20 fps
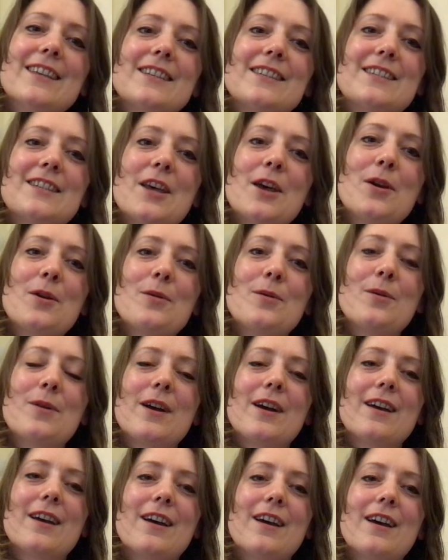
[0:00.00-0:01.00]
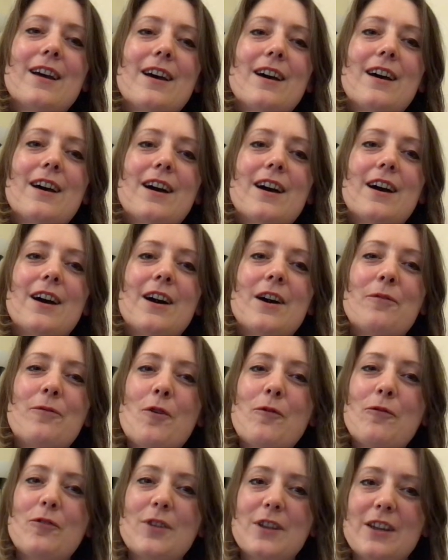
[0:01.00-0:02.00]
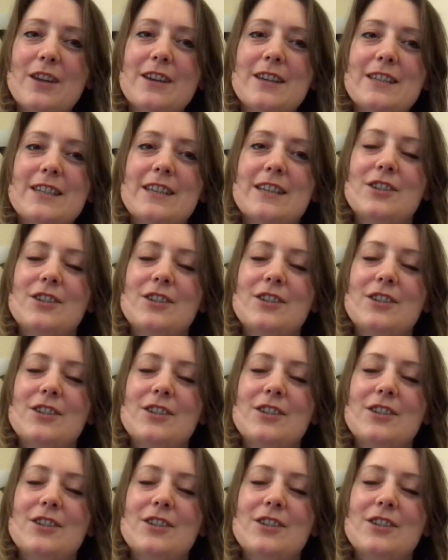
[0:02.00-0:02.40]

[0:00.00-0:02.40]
So I've often heard